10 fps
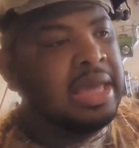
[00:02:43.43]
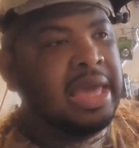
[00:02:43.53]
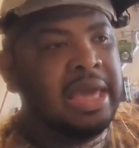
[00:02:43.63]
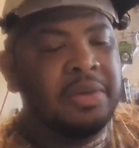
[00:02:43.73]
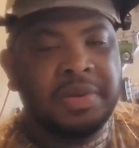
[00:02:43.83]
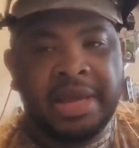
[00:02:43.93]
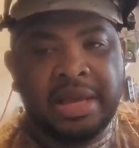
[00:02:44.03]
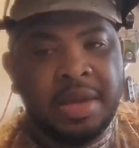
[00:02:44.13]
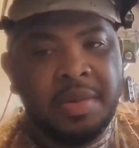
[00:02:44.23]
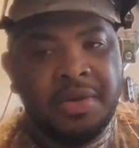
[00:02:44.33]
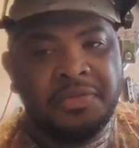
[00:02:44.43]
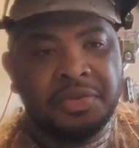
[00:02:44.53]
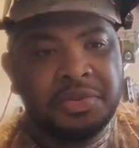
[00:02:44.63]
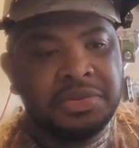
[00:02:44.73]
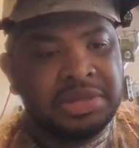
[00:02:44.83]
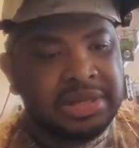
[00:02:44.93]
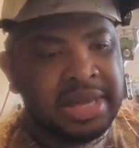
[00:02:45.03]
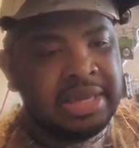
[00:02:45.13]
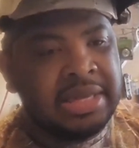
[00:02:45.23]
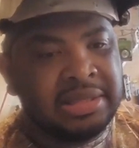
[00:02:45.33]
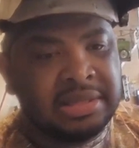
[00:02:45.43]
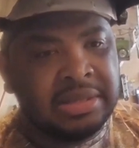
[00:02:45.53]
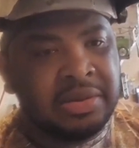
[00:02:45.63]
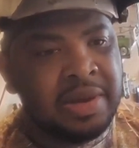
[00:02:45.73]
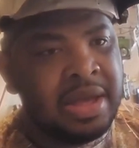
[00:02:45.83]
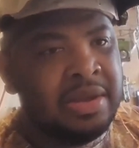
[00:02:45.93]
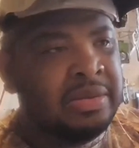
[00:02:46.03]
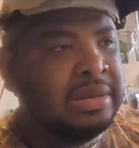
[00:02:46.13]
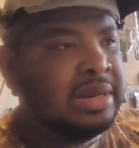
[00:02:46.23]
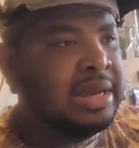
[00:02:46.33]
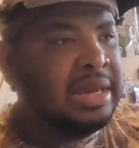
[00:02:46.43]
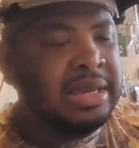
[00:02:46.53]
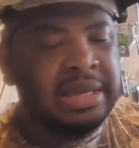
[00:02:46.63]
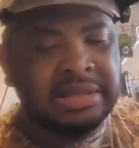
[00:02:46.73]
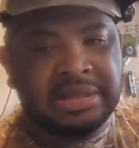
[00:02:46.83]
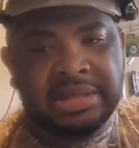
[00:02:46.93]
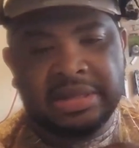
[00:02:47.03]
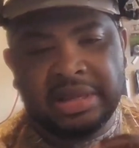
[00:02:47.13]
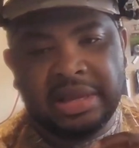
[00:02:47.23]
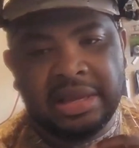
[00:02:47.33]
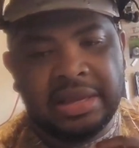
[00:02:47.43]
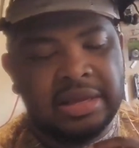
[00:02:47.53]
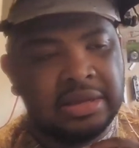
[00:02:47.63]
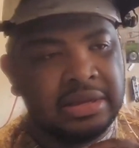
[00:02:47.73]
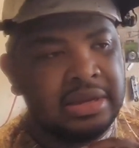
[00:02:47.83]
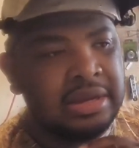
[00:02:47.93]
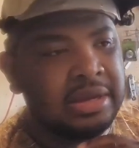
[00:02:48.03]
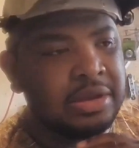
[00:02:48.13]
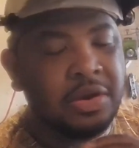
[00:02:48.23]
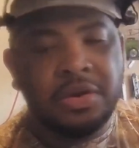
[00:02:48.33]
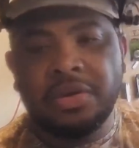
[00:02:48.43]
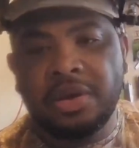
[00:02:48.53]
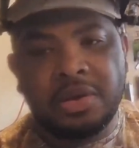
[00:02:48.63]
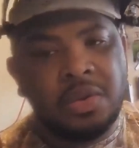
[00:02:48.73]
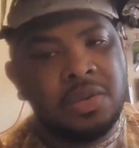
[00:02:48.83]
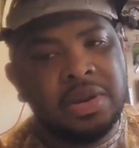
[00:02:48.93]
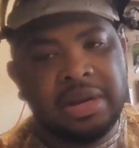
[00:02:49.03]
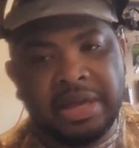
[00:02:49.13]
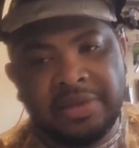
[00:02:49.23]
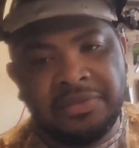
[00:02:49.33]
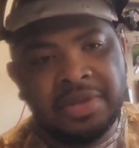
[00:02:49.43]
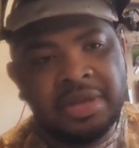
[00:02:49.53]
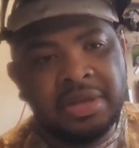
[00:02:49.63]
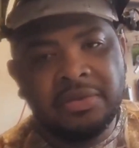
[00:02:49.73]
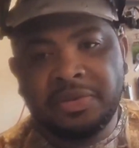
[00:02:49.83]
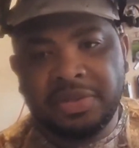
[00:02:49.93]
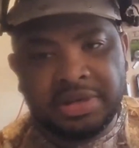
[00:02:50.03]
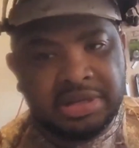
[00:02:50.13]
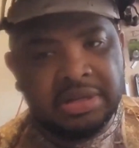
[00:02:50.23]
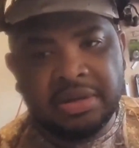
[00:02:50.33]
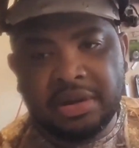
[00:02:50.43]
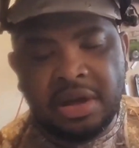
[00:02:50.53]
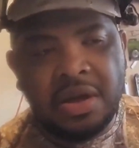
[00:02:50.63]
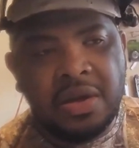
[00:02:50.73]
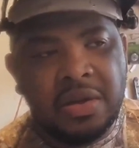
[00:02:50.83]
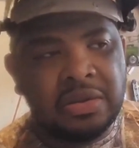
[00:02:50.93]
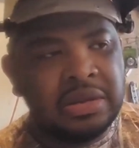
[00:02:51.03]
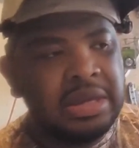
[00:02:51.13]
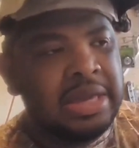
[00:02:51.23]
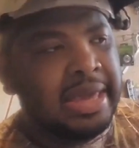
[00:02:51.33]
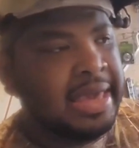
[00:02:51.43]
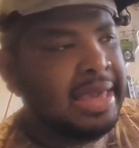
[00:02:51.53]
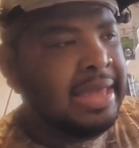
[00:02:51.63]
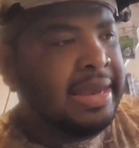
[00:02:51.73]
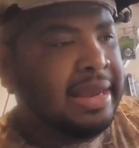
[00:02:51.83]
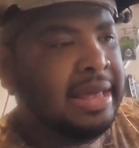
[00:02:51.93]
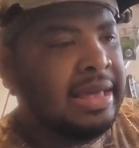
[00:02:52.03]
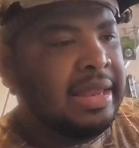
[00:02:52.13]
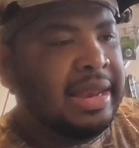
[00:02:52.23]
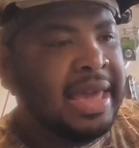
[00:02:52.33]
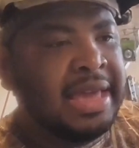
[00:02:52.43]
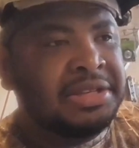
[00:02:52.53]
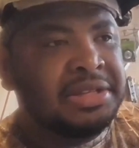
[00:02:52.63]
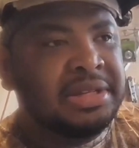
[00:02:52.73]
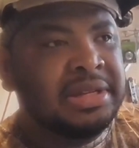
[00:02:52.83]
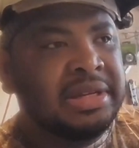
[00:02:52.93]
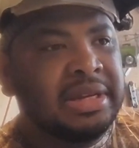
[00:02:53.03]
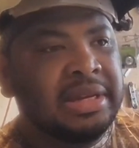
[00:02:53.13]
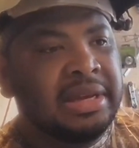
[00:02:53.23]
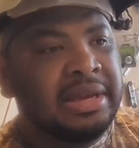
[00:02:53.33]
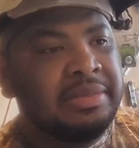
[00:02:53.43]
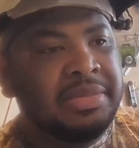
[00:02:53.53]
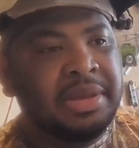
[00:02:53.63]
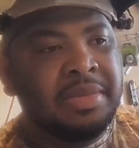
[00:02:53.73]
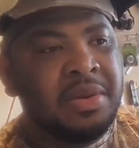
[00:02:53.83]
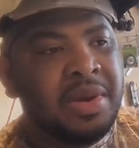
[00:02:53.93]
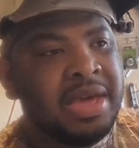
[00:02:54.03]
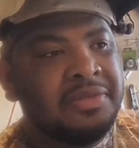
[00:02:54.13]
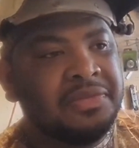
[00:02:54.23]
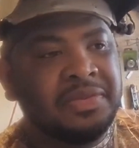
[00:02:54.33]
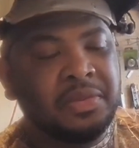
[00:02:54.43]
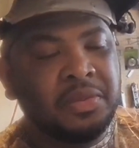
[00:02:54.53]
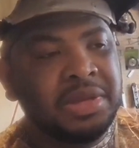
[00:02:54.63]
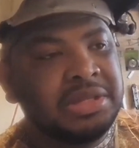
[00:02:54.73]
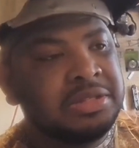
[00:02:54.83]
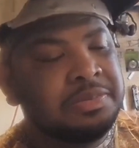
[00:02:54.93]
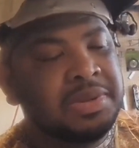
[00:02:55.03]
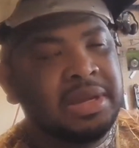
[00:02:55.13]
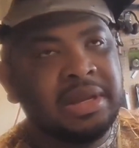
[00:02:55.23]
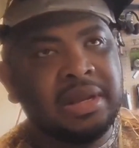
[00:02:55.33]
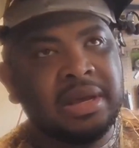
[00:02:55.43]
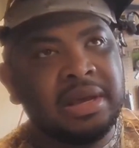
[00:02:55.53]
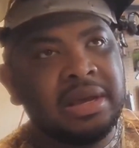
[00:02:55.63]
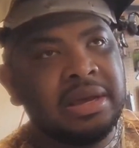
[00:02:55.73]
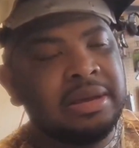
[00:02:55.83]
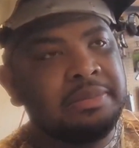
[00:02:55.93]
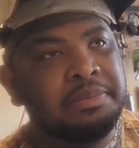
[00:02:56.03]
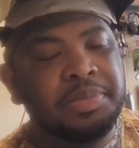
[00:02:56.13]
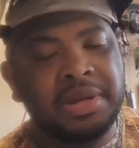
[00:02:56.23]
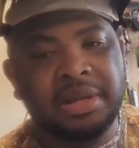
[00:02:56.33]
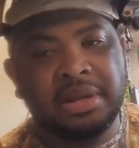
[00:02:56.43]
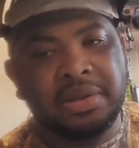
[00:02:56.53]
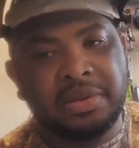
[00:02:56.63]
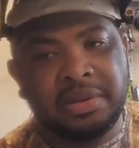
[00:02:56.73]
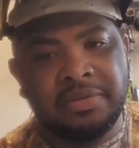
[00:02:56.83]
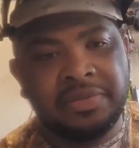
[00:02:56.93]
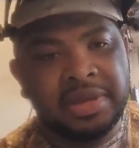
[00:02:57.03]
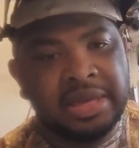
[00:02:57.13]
and when they come off roost and they get to the ground, there isn't a kernel of corn left for the deer or the hog. And last year, me and my wife, we spent a buttload of